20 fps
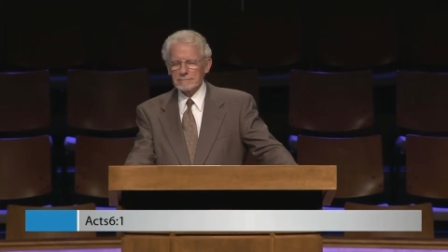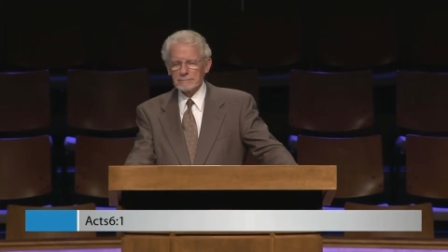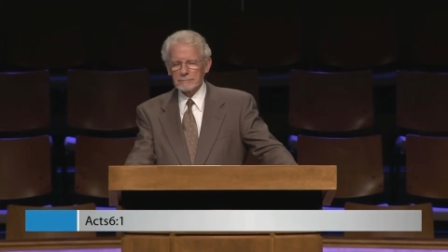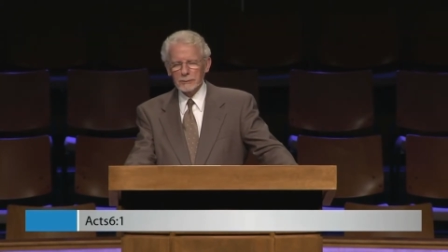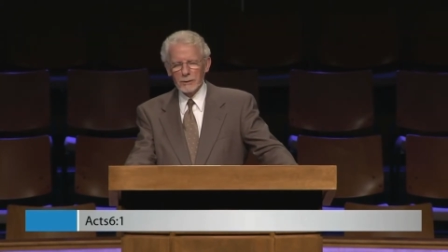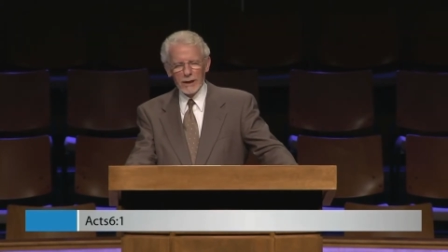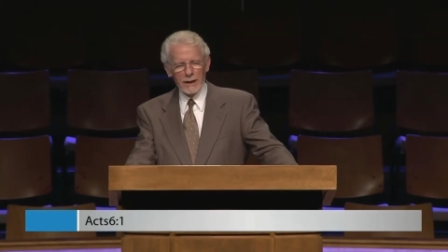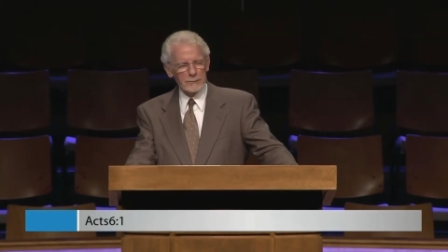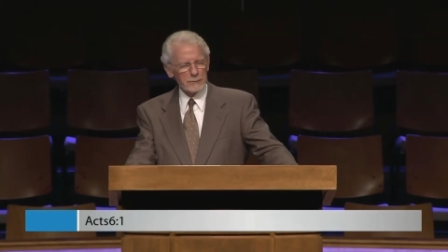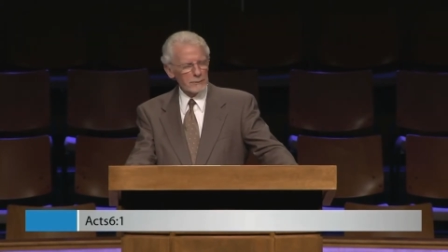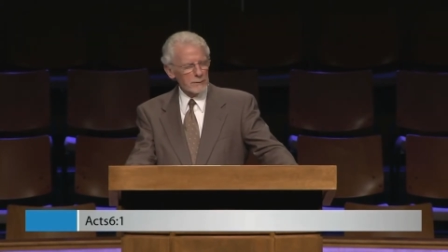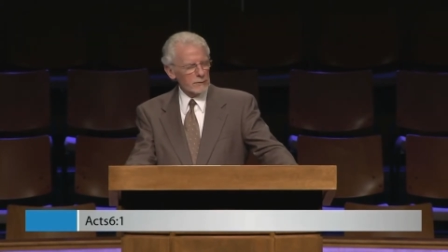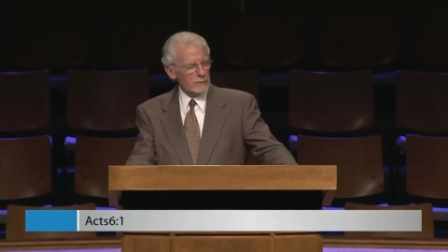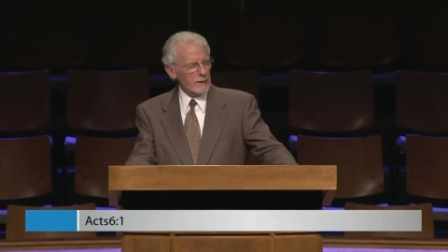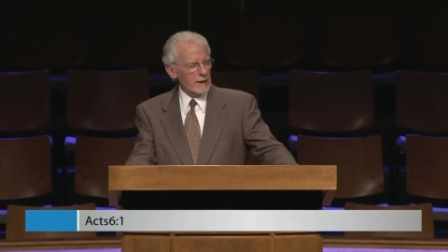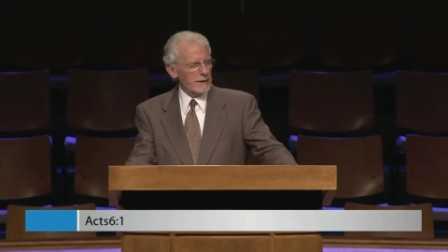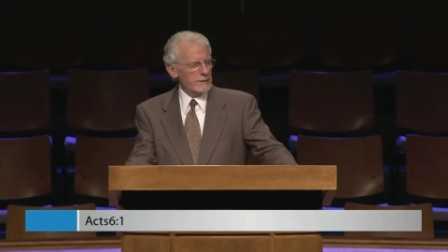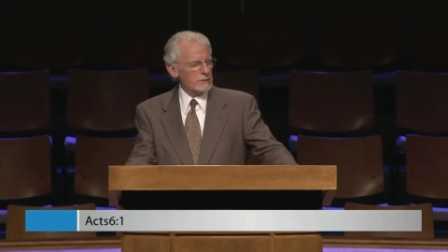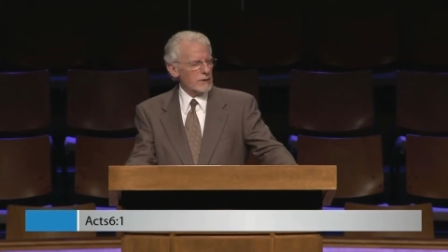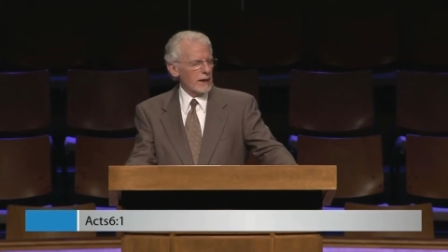perhaps been
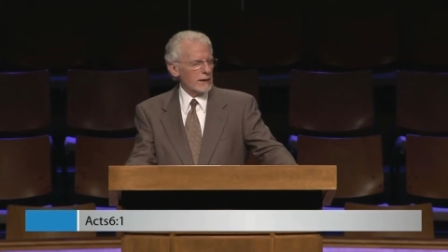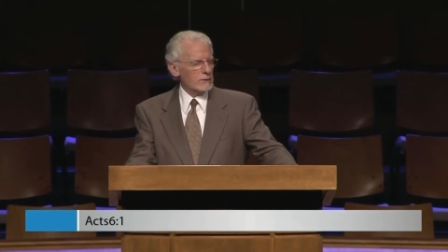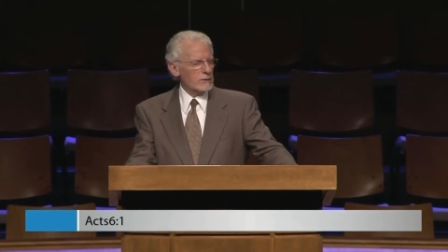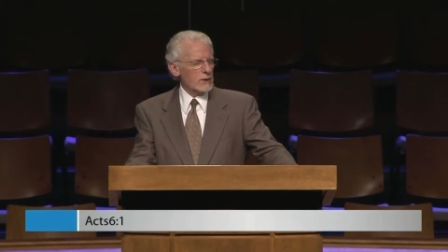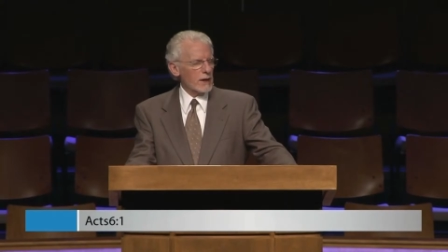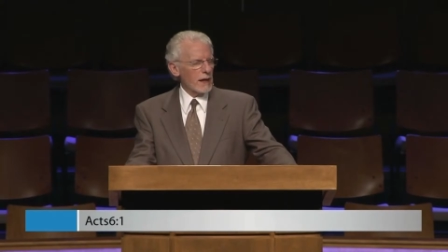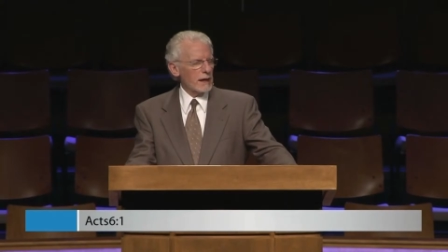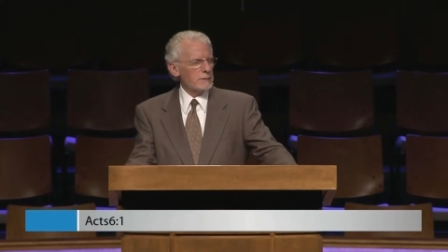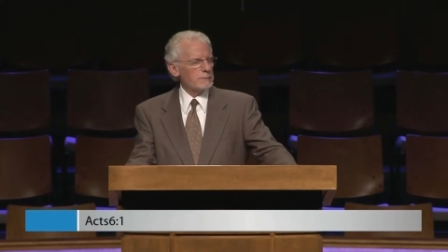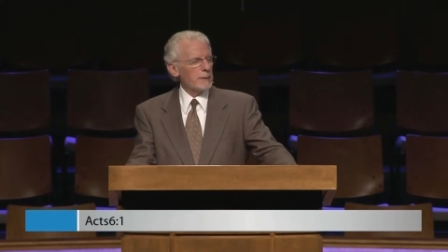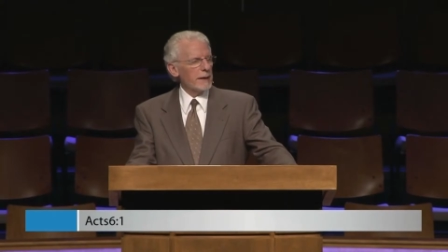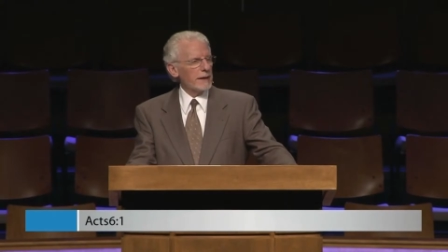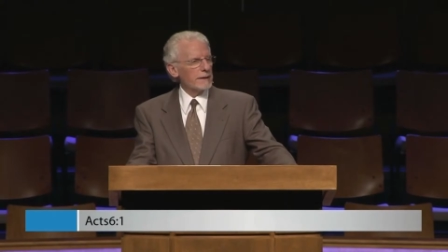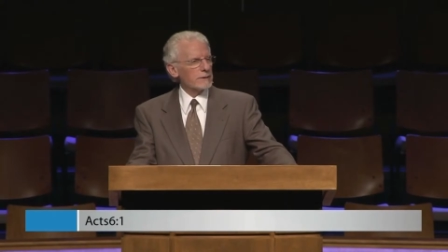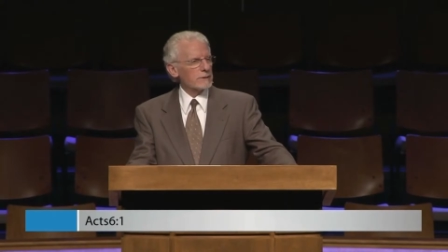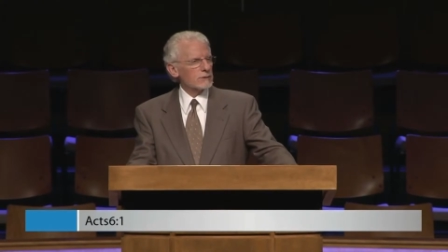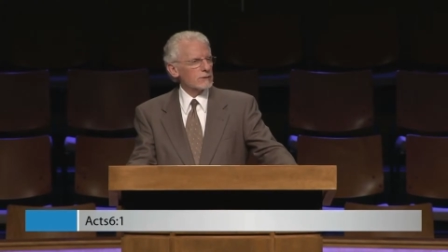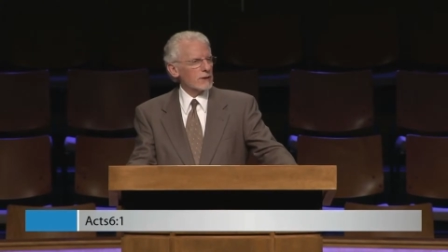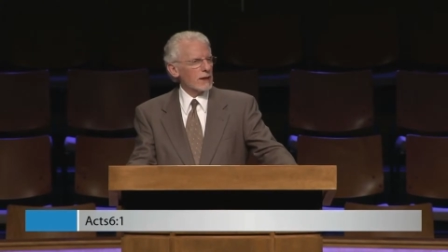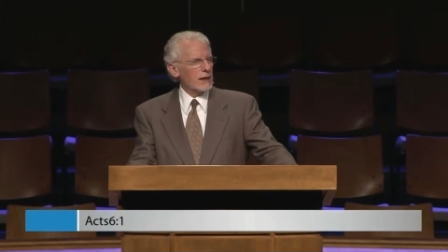raised outside
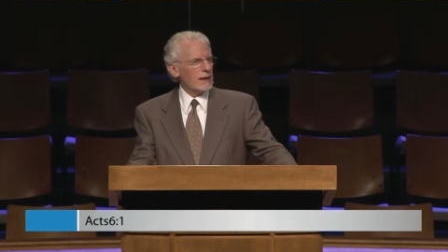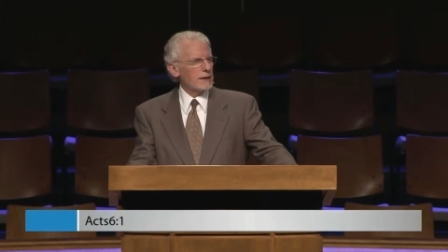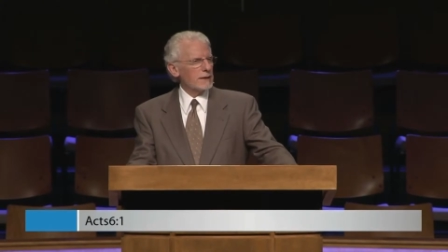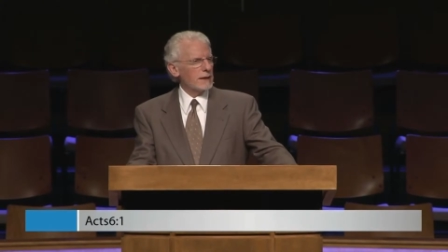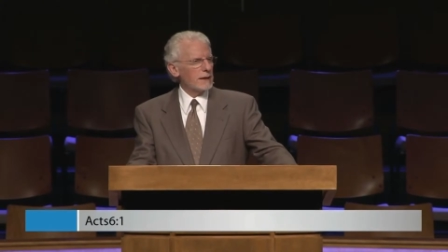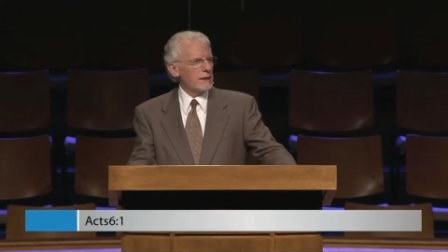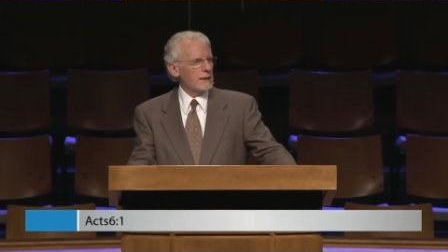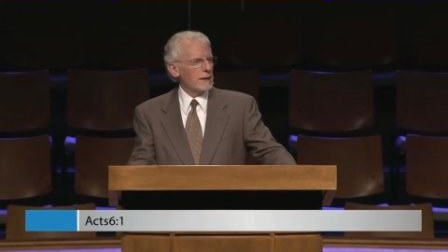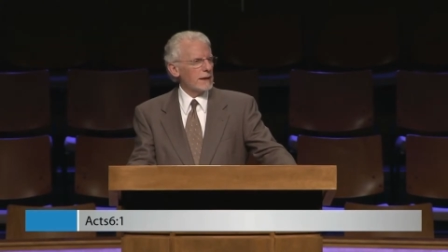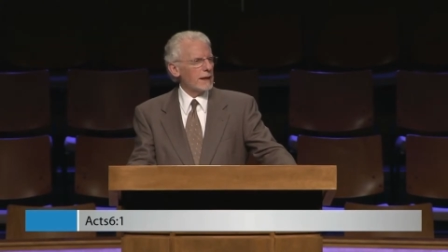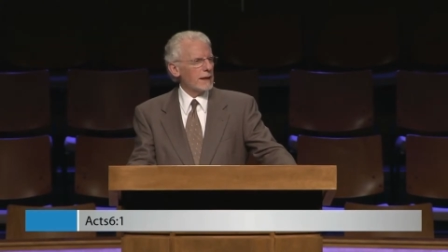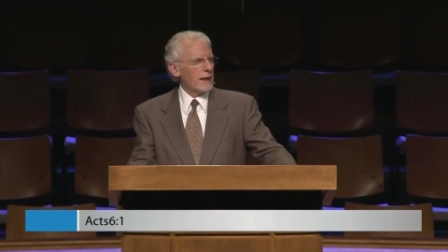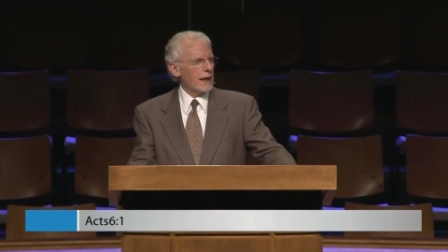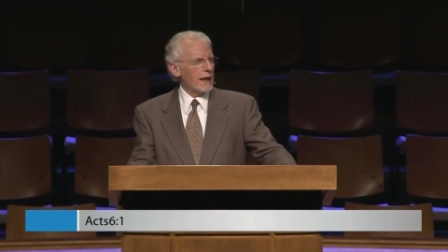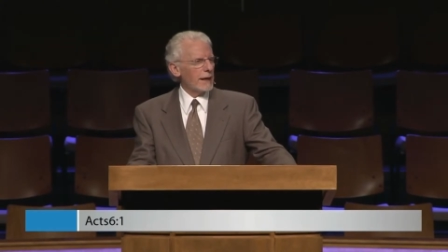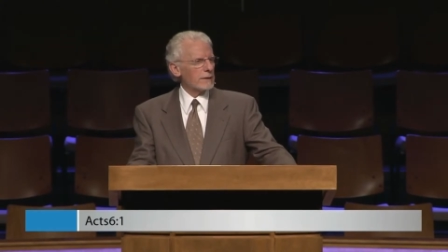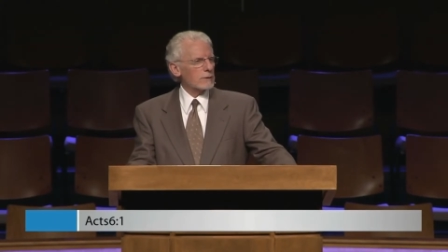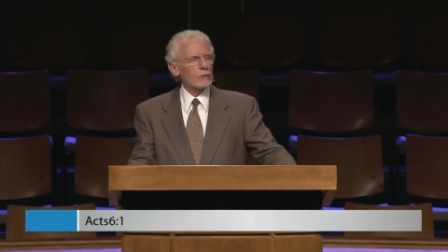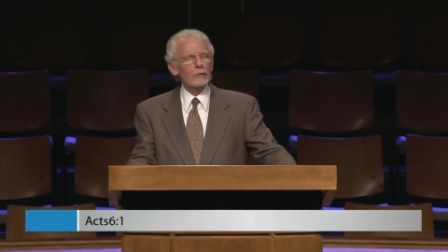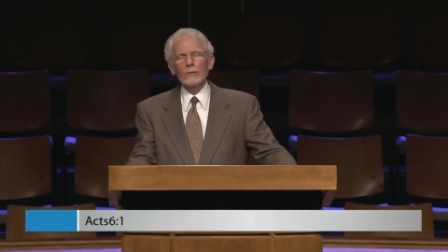Palestine and uh,
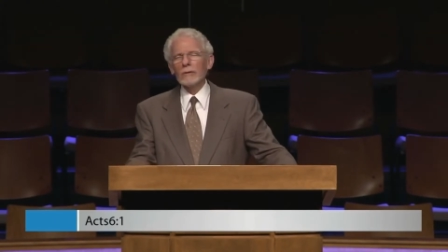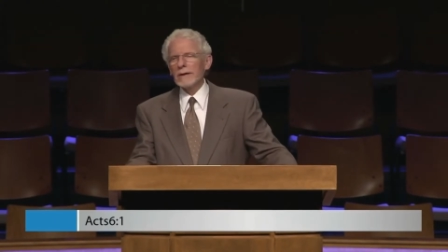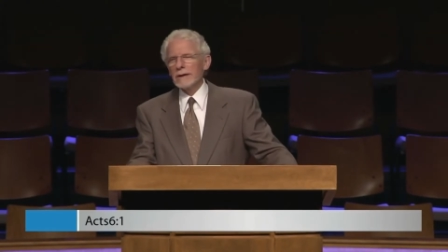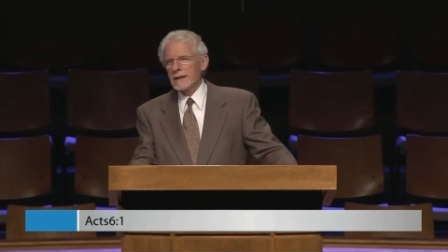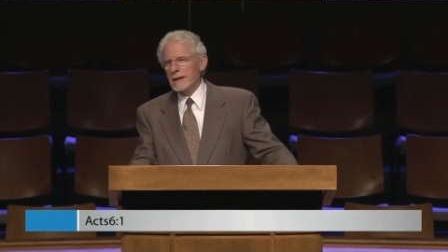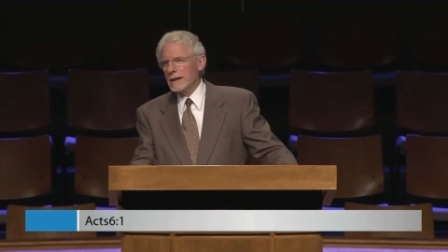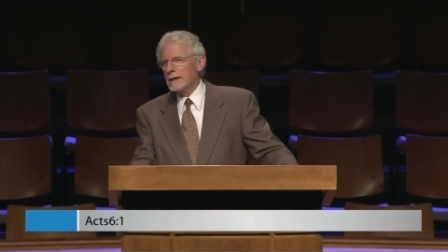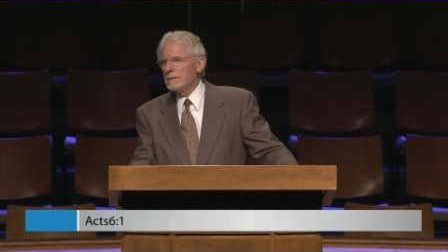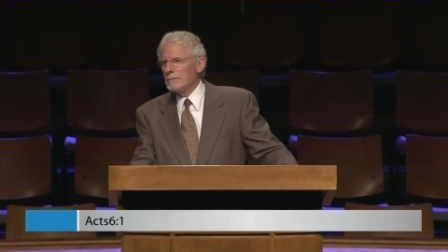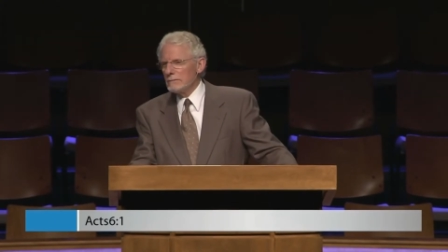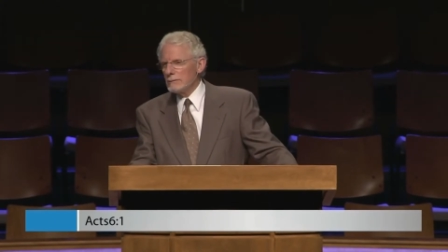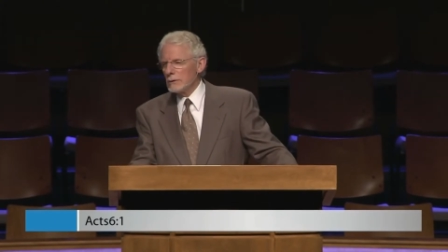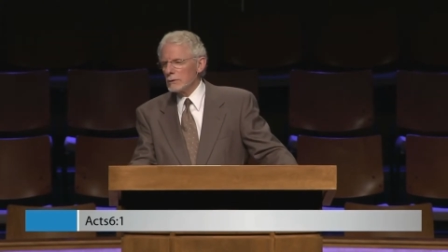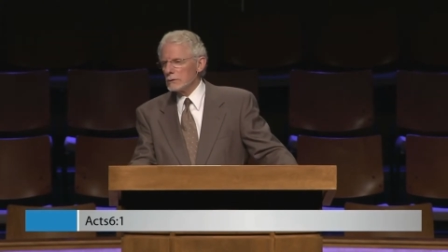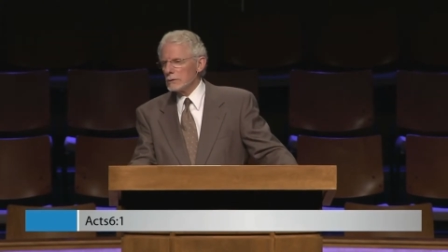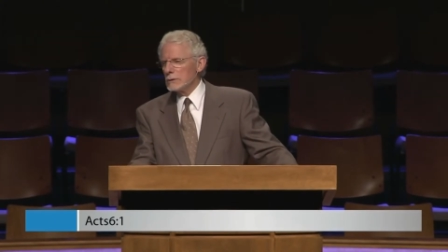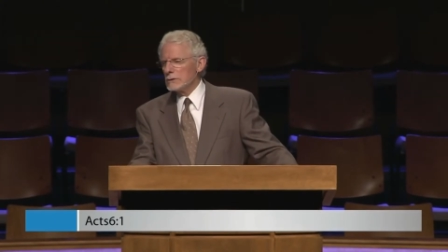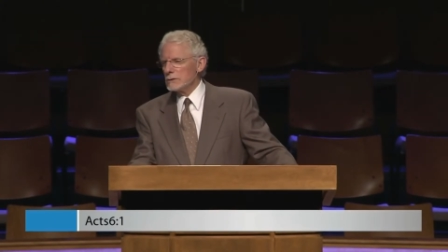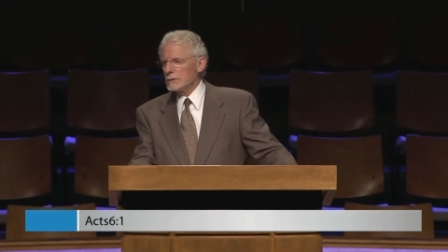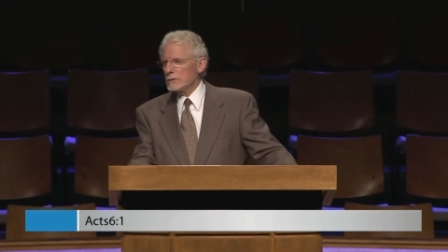had Greek
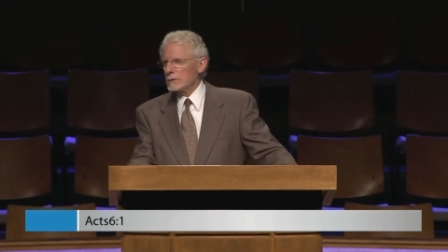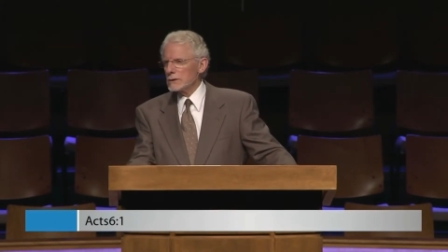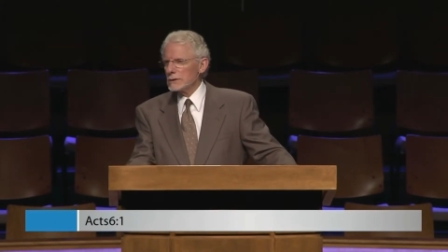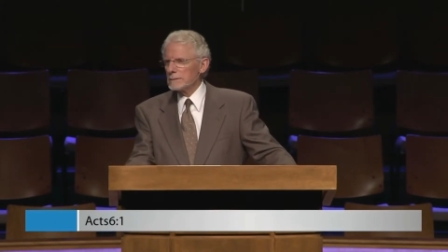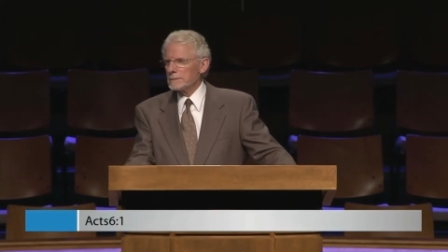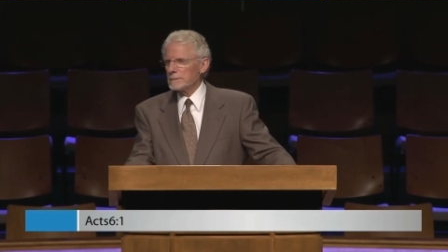influence